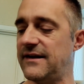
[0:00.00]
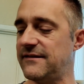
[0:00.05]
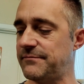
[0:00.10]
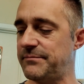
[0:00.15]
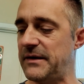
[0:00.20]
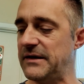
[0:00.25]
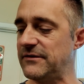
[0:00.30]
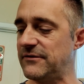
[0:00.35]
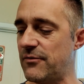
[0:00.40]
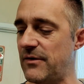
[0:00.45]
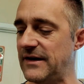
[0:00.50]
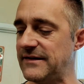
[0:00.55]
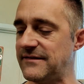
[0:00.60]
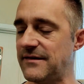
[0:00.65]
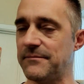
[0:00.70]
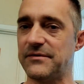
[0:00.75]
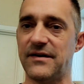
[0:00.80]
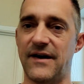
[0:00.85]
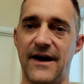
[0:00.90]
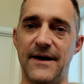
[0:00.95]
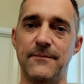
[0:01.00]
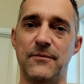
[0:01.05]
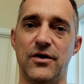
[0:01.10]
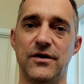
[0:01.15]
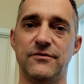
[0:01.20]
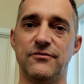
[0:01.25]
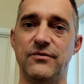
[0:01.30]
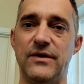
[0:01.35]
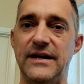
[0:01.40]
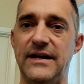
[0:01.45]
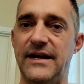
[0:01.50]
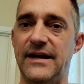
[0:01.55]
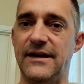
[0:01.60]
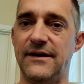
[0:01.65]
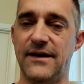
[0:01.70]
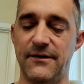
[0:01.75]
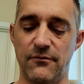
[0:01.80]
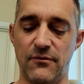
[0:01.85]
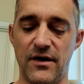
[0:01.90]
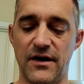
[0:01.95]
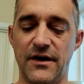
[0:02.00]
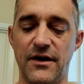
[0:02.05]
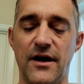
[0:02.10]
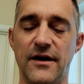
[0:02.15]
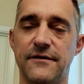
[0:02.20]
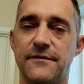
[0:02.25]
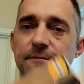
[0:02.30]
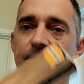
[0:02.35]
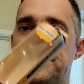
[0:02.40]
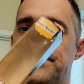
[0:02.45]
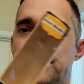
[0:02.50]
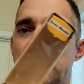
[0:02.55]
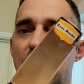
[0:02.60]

I spent quite some time on reading and whatnot.